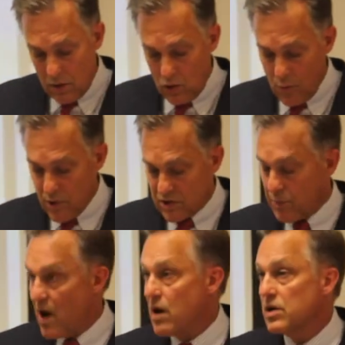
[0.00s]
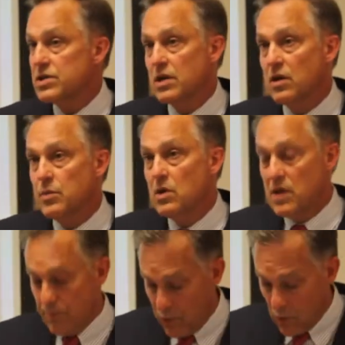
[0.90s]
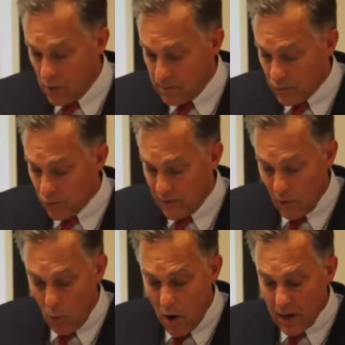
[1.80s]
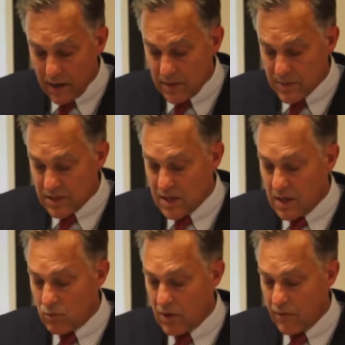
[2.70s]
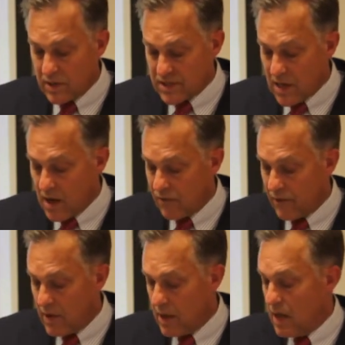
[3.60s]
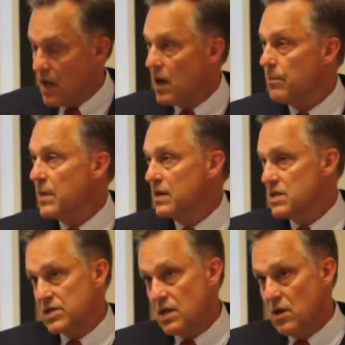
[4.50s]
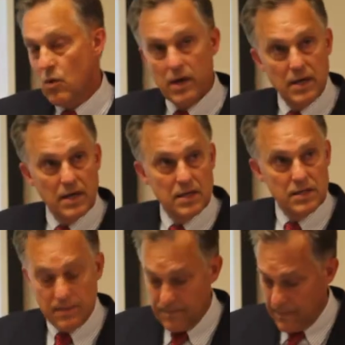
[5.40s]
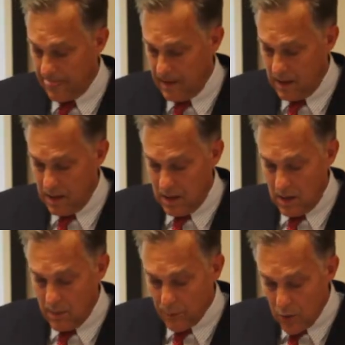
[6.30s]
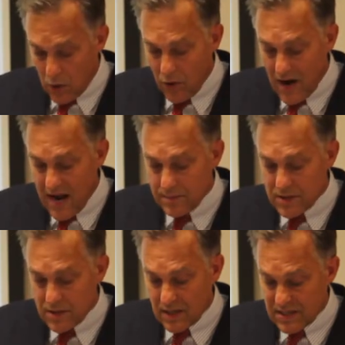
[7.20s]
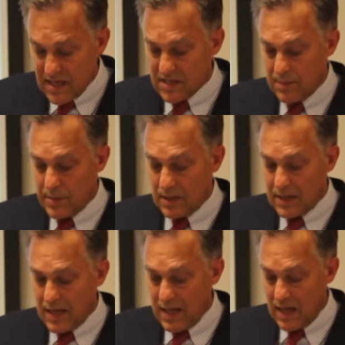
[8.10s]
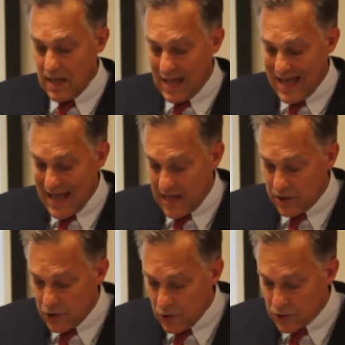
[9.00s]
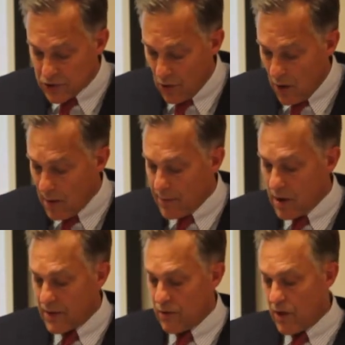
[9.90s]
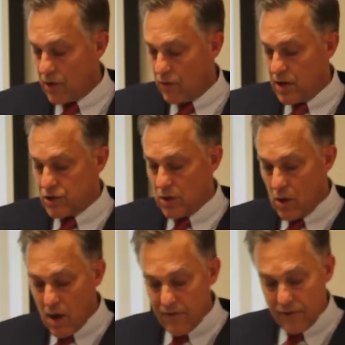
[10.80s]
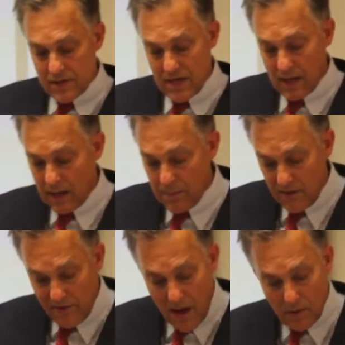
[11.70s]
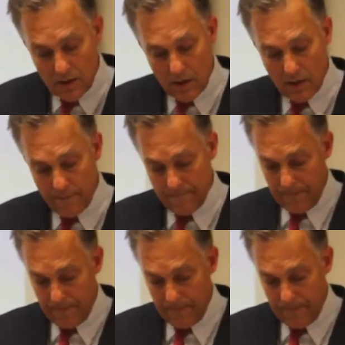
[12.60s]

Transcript: Numerous parks, a community pool, river walk, and the Muskegon River itself help make the city what it is. Programs, accessibility, and use are all part of the recreational offerings that can be found here.